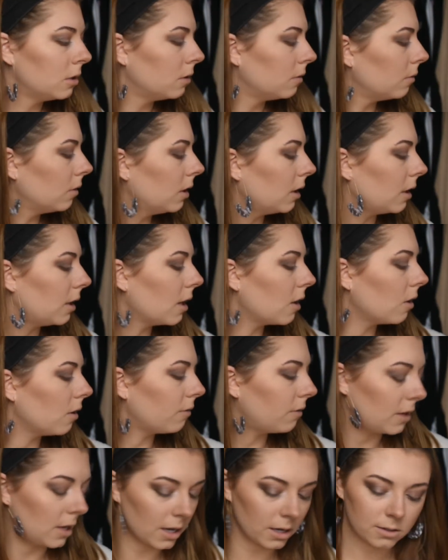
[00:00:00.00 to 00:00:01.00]
Really get
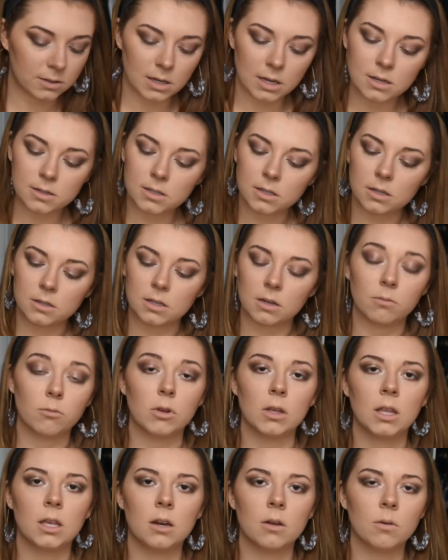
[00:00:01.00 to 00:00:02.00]
off the excess because I
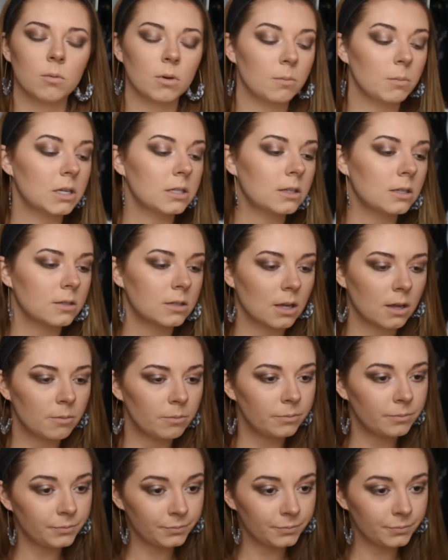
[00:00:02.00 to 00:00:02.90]
really don't want to mess this up.